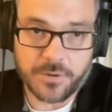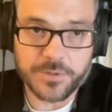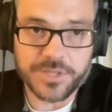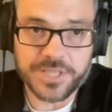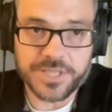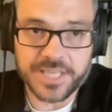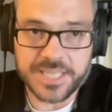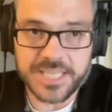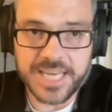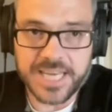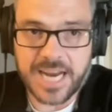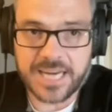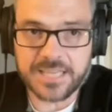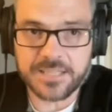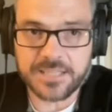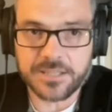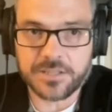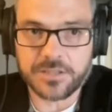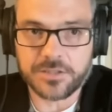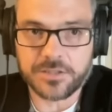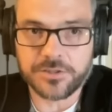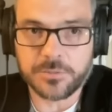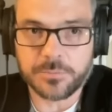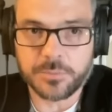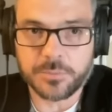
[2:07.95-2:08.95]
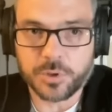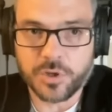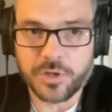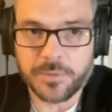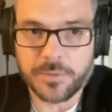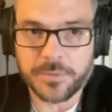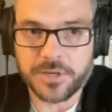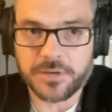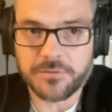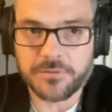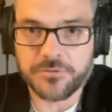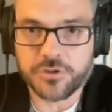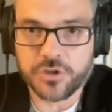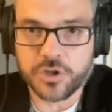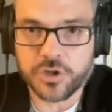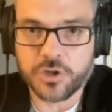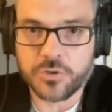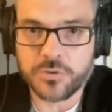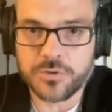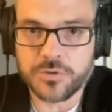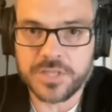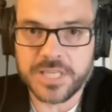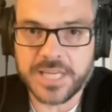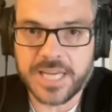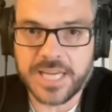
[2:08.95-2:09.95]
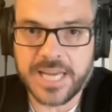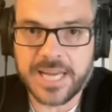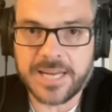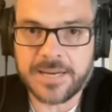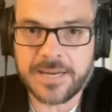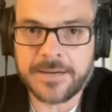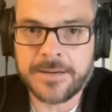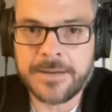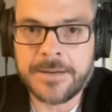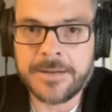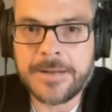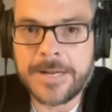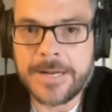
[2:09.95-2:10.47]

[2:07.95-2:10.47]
we see tactical deployment of drones again,